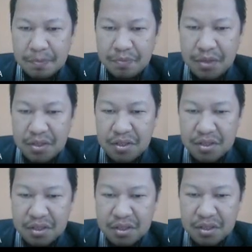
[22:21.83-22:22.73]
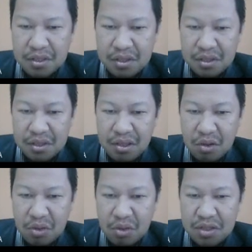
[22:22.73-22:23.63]
this.
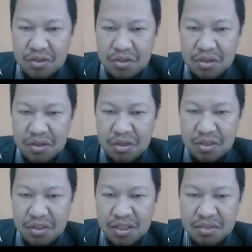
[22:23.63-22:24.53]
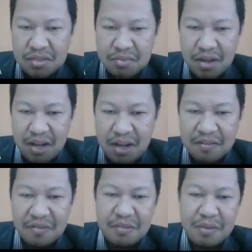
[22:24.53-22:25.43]
Lower is just half
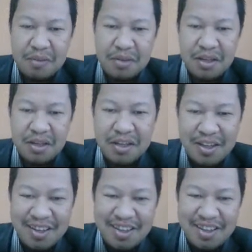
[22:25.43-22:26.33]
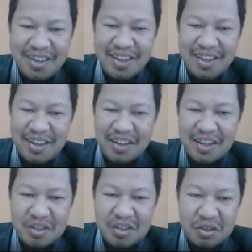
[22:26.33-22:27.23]
of it maybe.
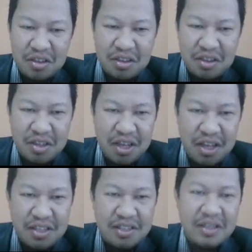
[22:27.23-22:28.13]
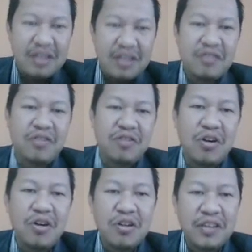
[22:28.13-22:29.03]
Okay, so there is
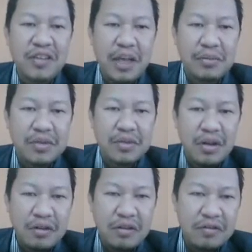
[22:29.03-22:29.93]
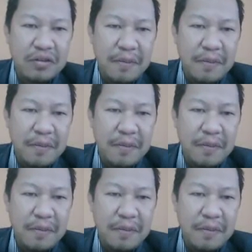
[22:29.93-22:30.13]
4 types of